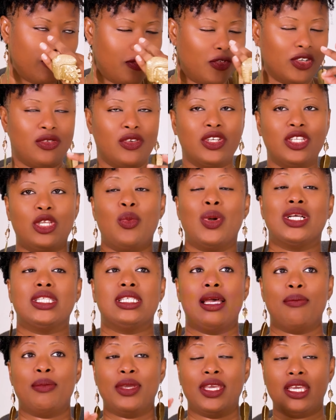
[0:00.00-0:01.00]
first of all, the
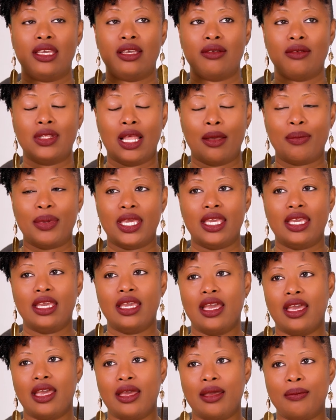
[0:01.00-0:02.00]
water being not
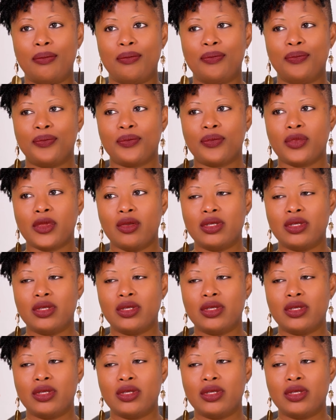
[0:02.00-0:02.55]
being